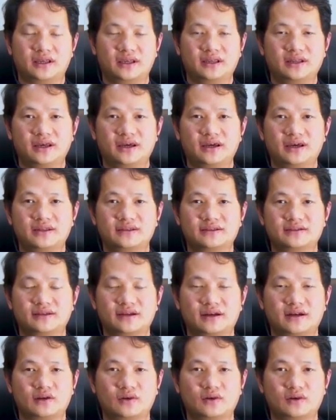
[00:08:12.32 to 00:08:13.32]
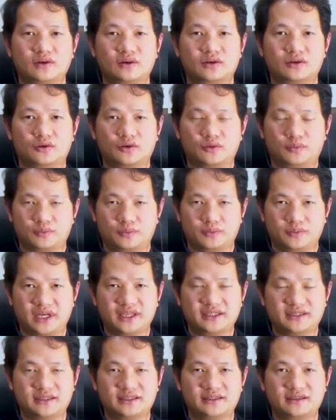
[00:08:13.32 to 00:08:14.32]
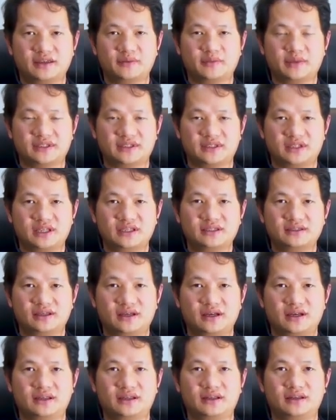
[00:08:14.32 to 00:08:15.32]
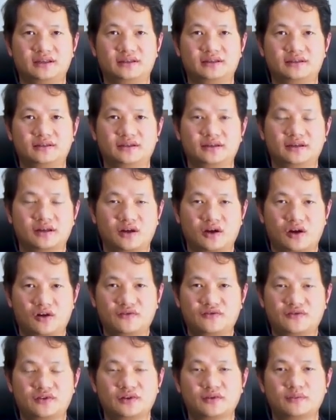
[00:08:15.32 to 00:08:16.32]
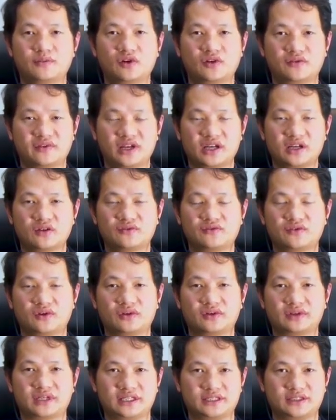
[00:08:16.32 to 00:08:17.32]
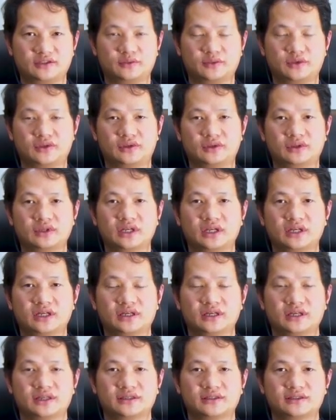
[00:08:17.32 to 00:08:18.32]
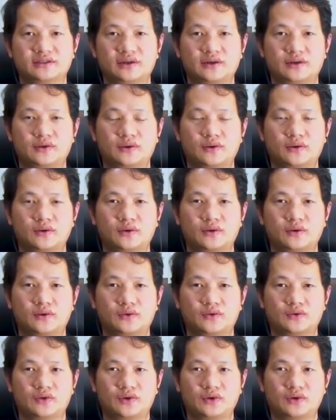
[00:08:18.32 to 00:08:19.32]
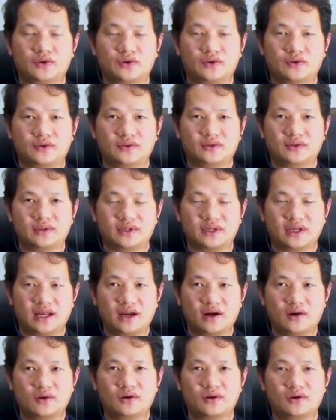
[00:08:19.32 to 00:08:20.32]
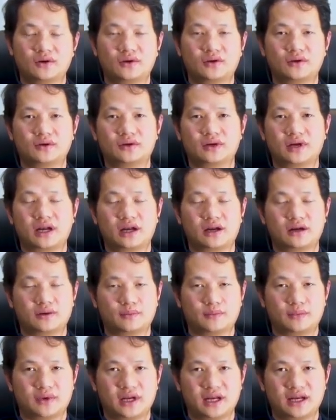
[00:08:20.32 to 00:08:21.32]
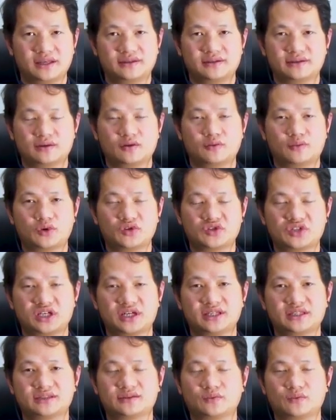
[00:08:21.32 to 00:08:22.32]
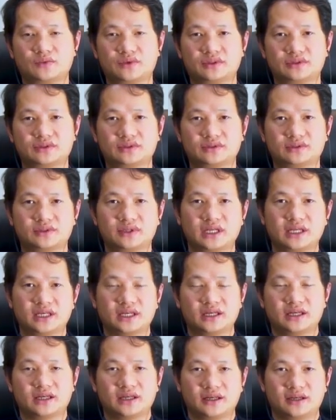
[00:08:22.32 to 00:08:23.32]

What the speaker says: enhance our existing business and offer more value for the customer. So our ICO projects will